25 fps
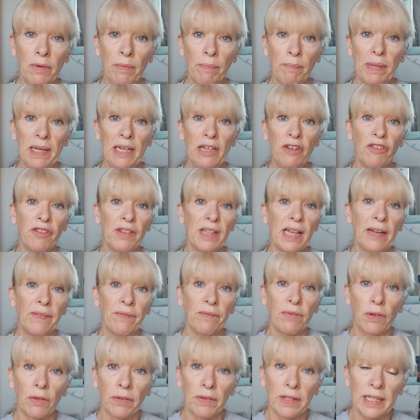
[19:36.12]
pinch that
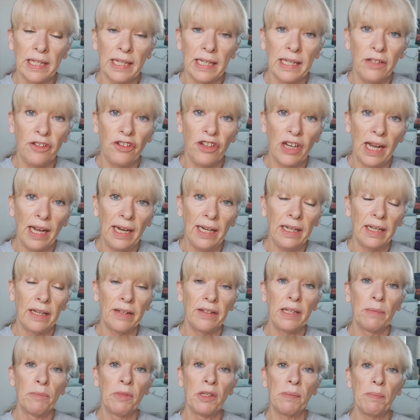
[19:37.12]
for all the tea in China.
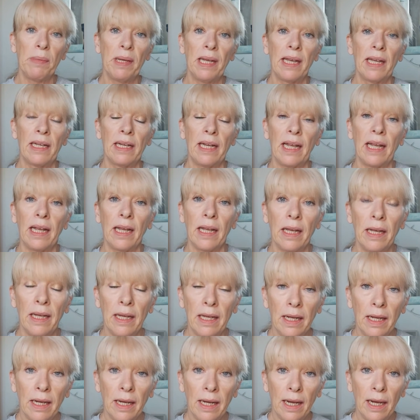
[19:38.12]
You must be kidding.
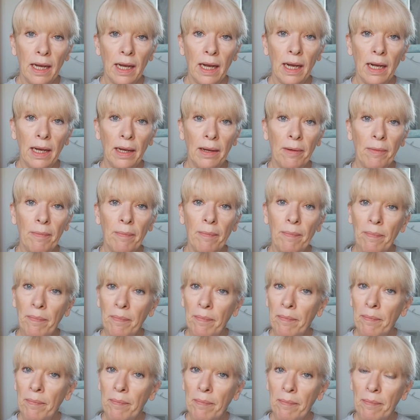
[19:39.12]

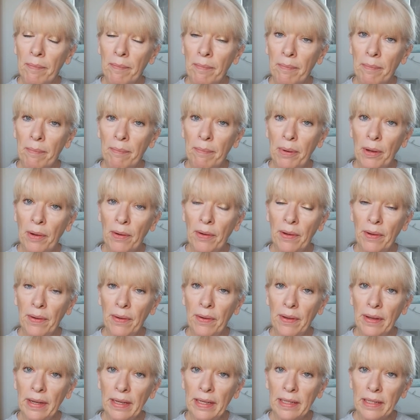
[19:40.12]
But
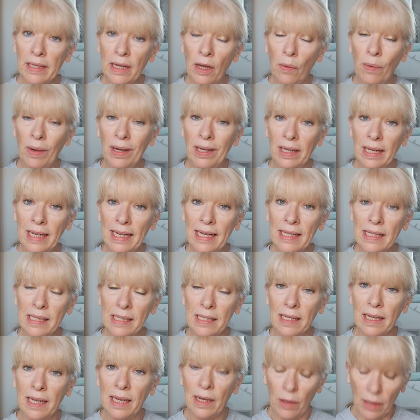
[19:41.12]
you know, at
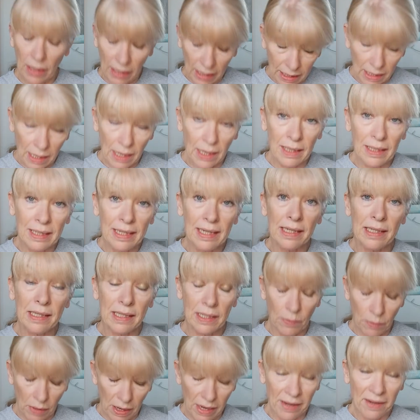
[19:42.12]
least
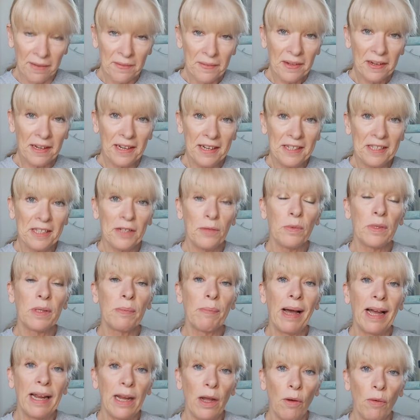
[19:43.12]
it was
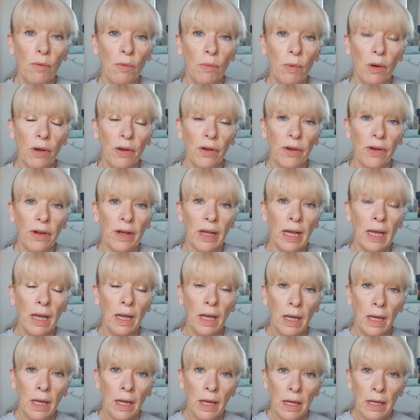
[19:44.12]
my own work.
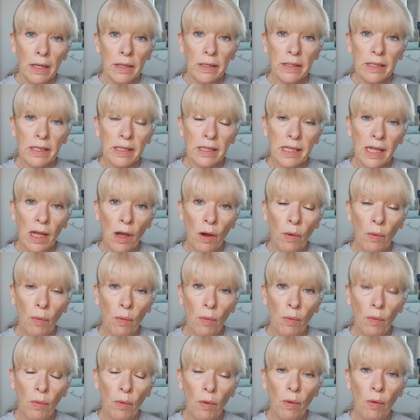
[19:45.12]

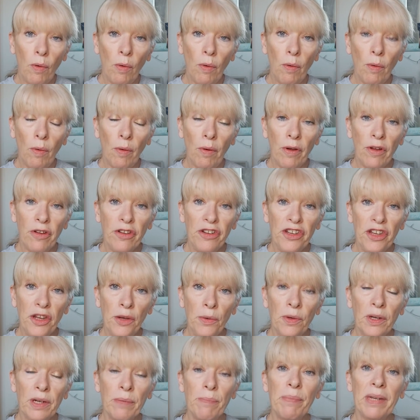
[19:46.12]
So
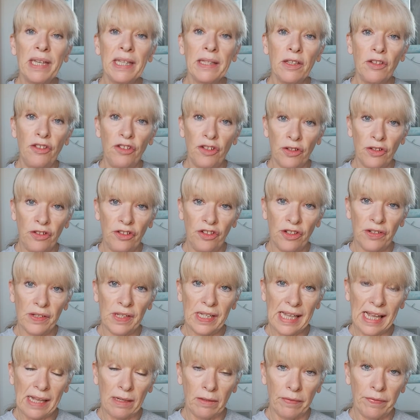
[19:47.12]
you can be the judge
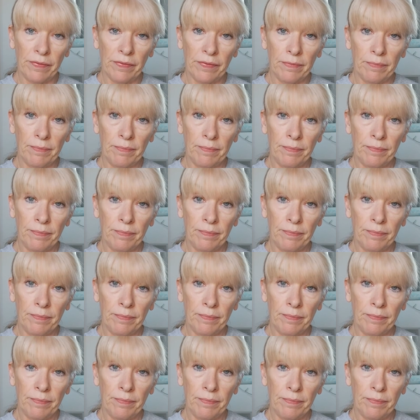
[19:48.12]
yourself,